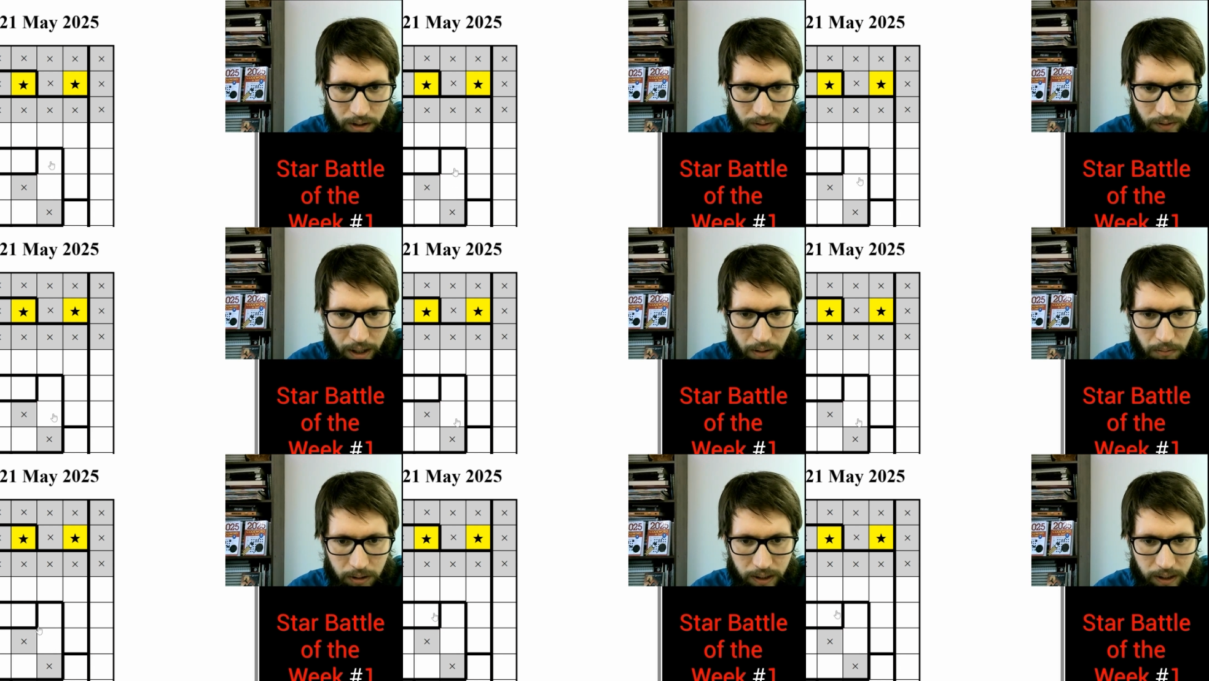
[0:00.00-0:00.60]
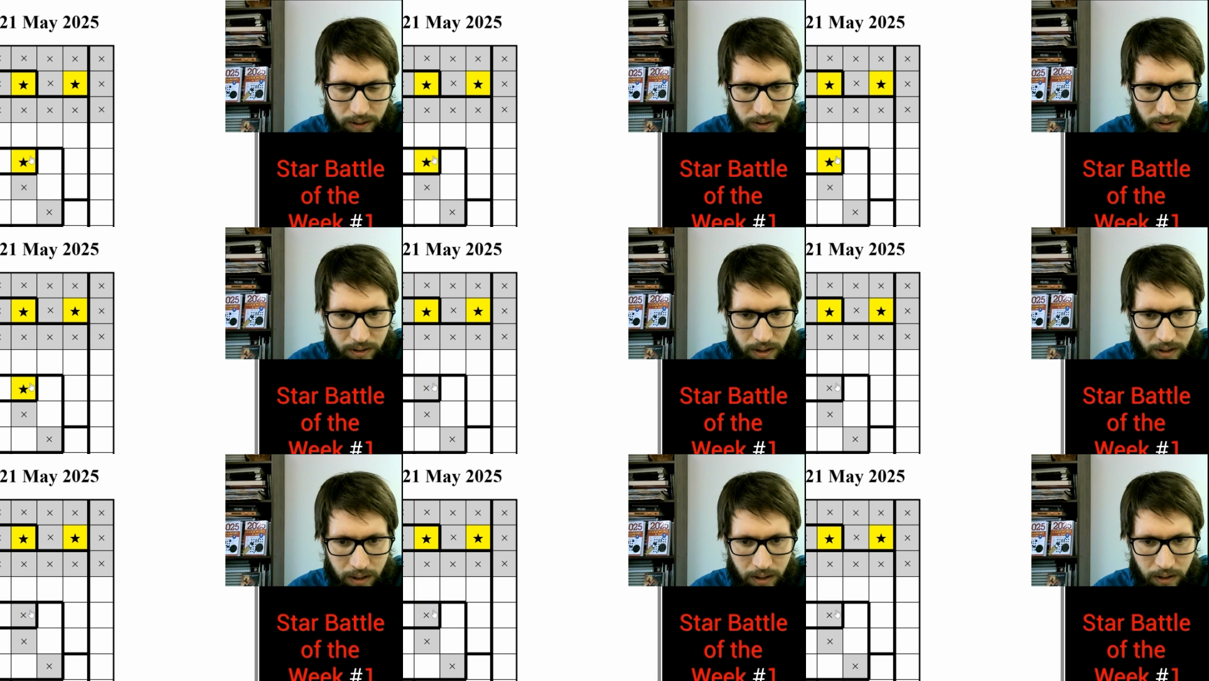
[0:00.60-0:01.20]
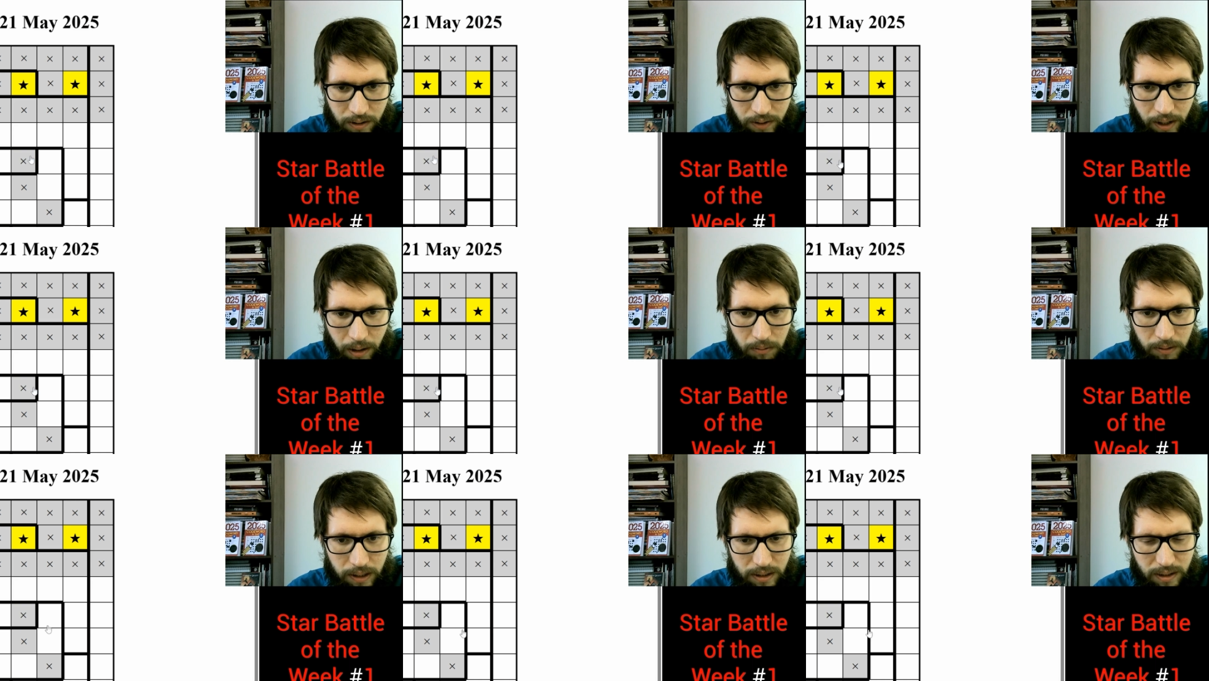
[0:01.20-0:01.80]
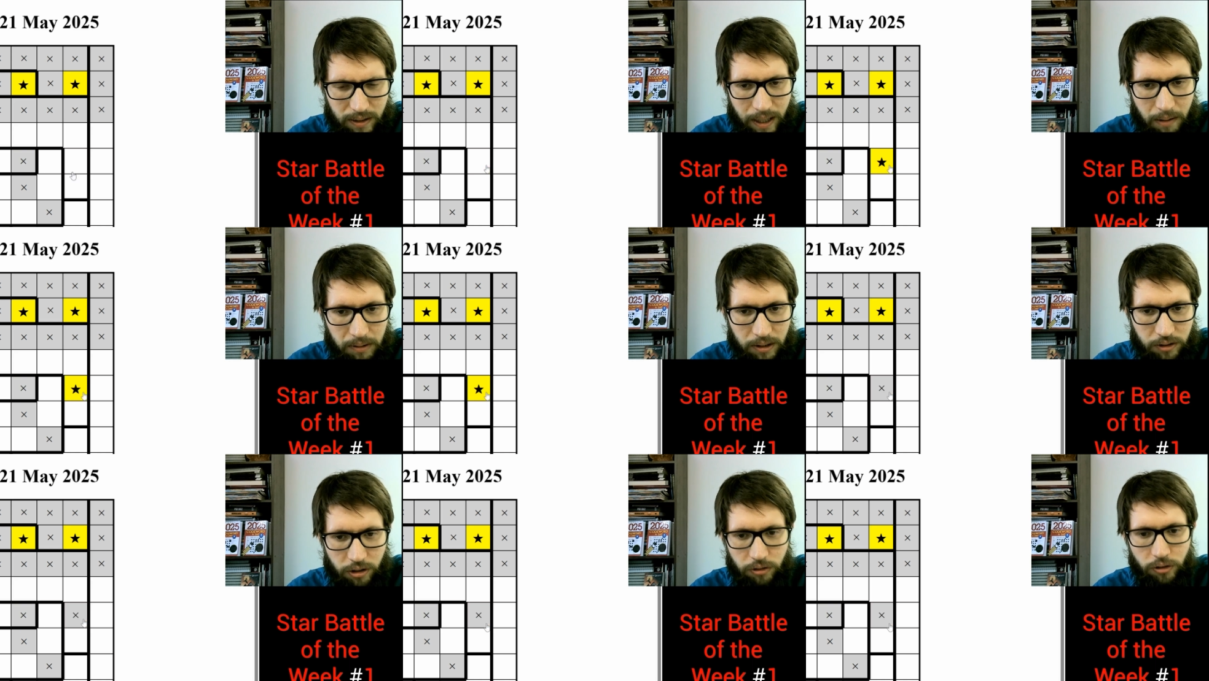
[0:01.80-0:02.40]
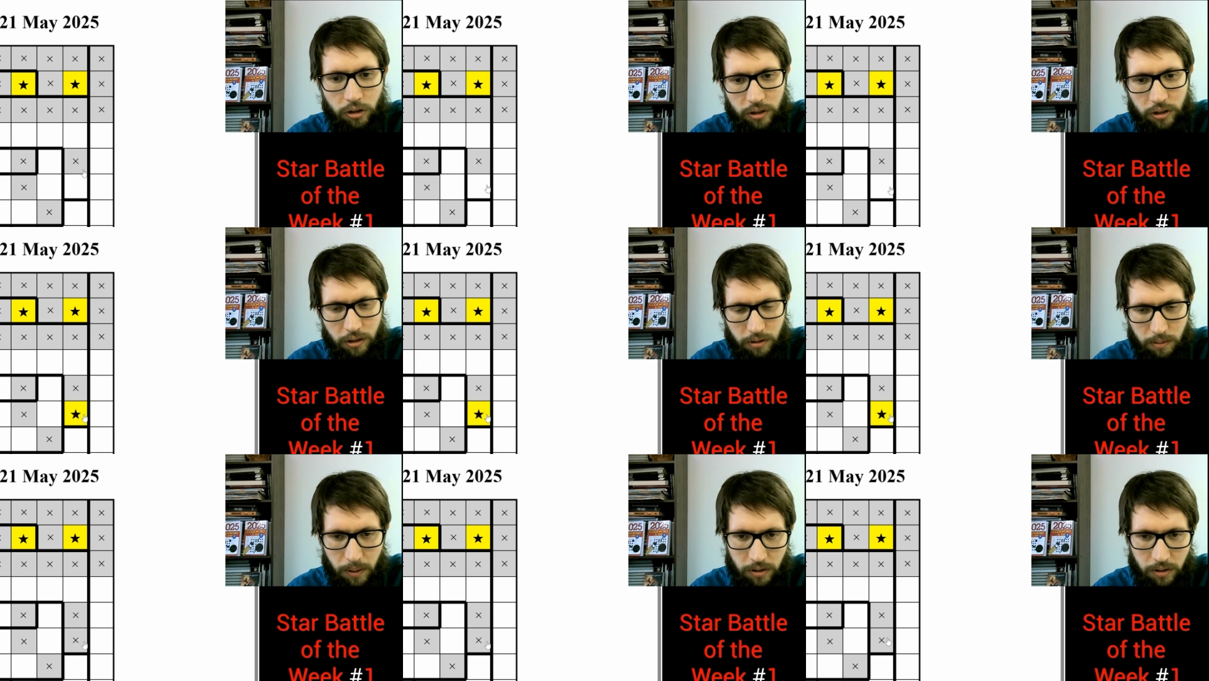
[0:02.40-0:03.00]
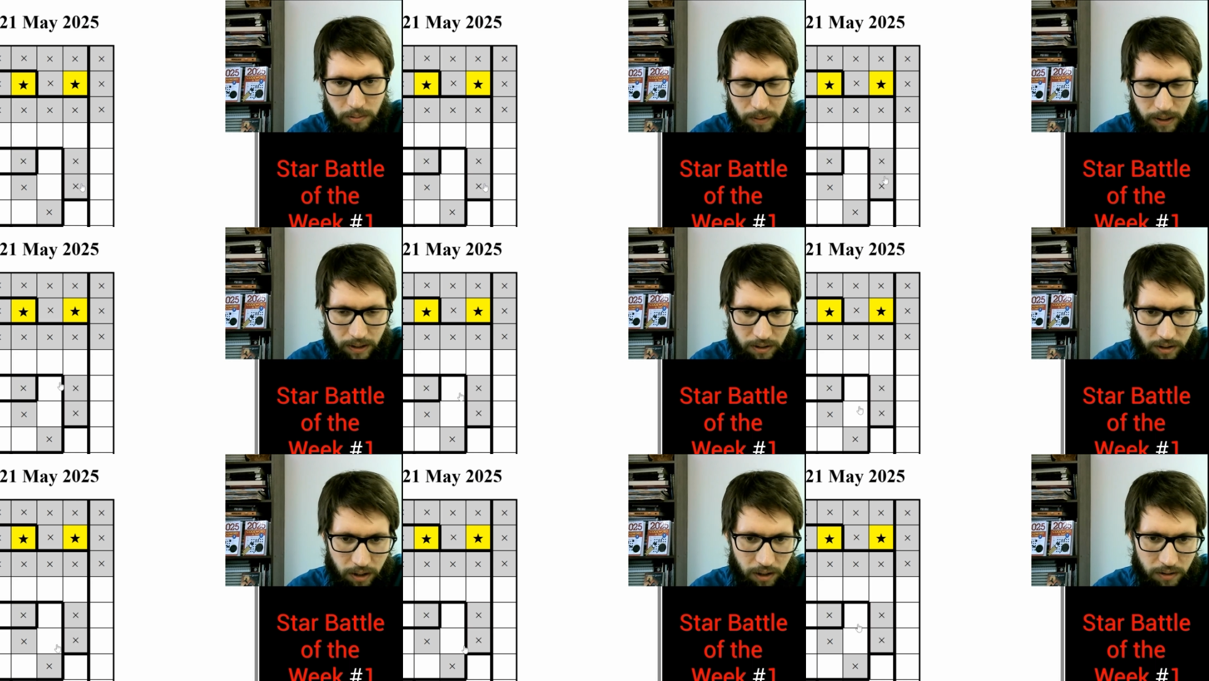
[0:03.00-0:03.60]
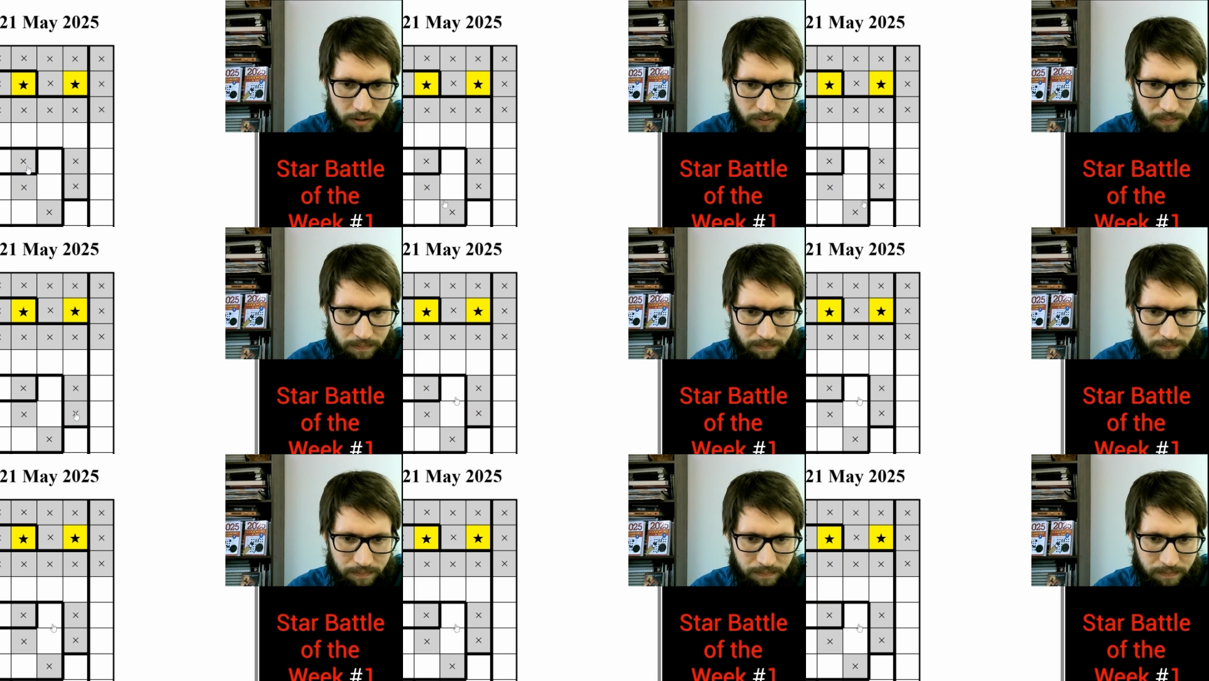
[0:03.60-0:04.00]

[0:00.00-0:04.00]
That one is, and that one is. So none of those are possibly stars,